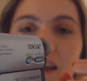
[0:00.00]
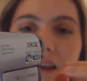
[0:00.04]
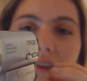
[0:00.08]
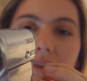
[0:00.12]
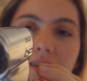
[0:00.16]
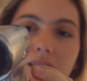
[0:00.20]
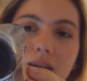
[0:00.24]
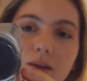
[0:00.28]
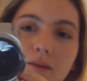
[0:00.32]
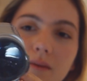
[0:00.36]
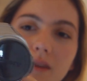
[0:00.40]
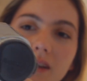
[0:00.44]

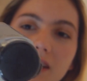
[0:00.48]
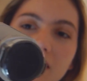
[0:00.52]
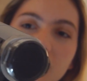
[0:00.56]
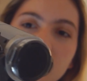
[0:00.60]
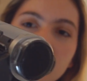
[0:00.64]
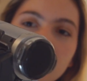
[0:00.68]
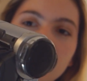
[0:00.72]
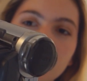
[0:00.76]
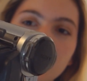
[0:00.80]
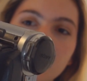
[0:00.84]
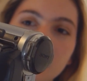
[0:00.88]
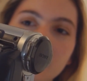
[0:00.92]
The only
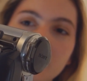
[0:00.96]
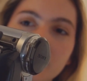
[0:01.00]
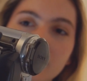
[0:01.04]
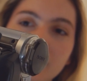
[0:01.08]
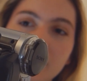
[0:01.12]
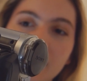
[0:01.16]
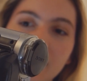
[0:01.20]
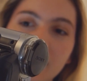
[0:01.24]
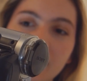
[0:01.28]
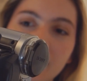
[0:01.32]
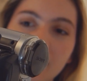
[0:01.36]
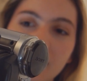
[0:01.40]
issue is
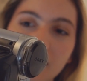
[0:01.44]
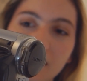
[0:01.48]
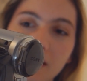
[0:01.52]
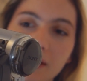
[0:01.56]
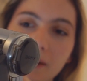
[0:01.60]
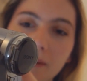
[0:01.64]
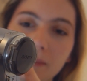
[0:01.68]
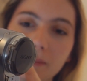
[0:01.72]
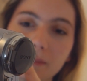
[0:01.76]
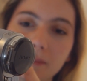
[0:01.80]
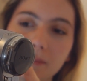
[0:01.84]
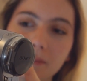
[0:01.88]
that
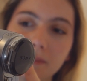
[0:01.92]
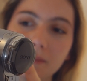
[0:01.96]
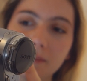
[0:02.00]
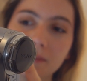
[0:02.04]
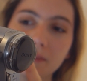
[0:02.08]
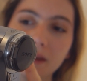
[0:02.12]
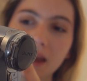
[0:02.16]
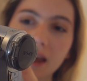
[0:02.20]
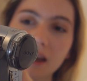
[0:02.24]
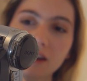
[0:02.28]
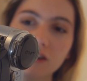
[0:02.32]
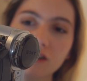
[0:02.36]

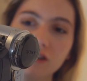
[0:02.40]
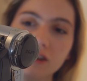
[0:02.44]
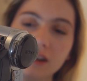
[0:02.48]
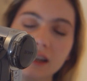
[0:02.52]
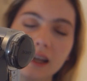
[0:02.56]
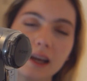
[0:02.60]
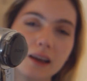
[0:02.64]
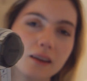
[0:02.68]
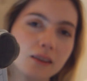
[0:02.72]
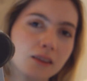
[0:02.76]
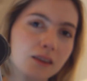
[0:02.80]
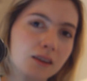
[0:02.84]
actually
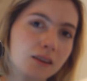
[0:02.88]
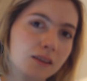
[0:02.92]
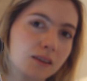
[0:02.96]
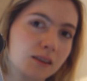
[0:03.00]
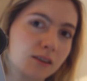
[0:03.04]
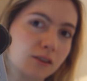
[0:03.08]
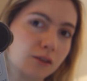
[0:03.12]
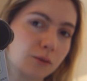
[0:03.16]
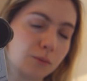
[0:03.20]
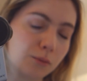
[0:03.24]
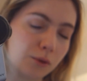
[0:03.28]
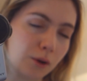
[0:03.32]
I think
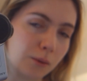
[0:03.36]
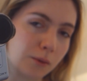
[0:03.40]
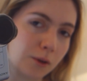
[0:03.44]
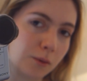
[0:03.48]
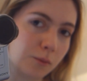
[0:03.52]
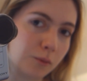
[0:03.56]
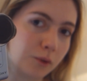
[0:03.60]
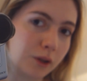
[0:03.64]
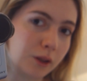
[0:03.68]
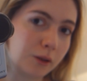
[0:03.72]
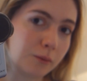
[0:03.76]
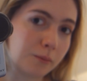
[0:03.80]
there's a
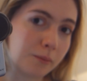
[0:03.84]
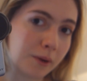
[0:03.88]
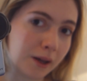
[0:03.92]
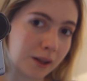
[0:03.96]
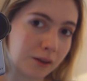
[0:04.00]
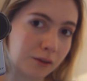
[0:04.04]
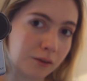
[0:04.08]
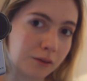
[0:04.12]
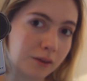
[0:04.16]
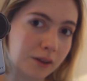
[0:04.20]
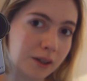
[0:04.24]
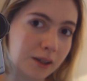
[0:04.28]
problem with the
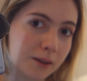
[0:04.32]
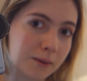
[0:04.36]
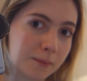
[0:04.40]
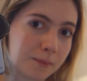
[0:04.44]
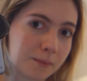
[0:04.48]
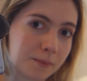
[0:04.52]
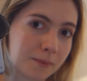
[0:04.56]
battery,